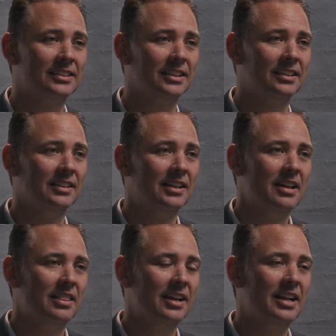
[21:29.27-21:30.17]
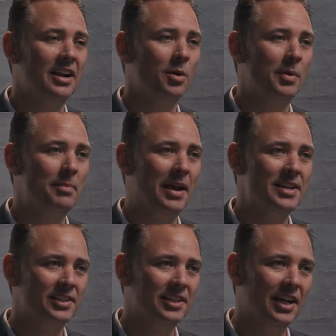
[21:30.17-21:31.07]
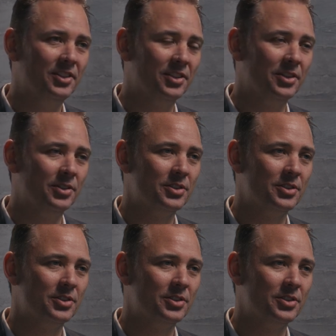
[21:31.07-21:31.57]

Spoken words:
the thing that nobody pays attention to.